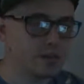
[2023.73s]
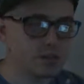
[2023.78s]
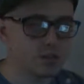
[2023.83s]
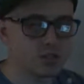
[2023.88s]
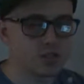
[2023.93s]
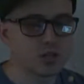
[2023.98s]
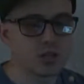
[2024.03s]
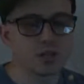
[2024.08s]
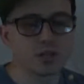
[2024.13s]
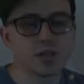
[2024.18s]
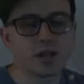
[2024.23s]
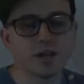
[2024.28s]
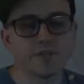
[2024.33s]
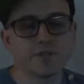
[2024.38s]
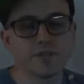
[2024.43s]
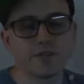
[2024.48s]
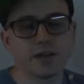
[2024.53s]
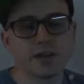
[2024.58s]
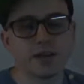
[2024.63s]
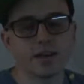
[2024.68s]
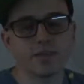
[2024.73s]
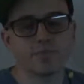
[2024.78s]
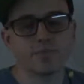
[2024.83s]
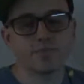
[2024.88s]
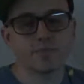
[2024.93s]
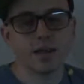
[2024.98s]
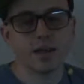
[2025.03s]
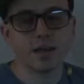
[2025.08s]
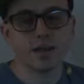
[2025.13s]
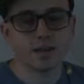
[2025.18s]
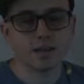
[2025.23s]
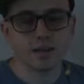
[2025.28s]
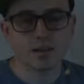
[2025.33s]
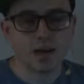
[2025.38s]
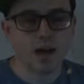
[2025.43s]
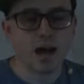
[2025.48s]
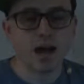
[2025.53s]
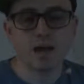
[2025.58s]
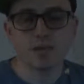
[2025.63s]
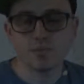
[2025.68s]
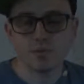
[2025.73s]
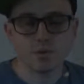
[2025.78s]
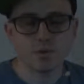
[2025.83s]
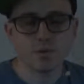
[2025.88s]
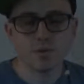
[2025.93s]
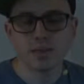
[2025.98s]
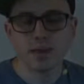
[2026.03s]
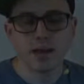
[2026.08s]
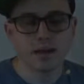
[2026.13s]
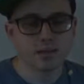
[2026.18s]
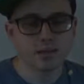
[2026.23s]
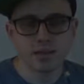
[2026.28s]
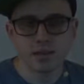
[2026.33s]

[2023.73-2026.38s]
sure enough, they caught him doing that.